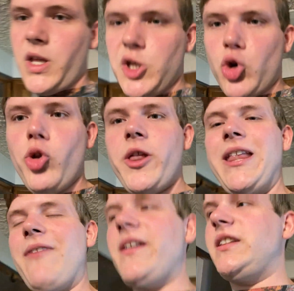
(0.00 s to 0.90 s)
It's cool to like
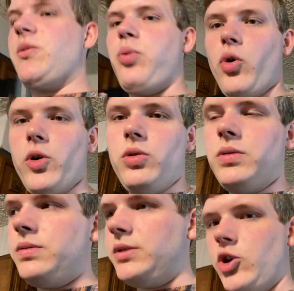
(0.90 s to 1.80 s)
have like this portal.
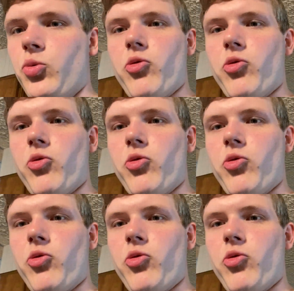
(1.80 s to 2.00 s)
It almost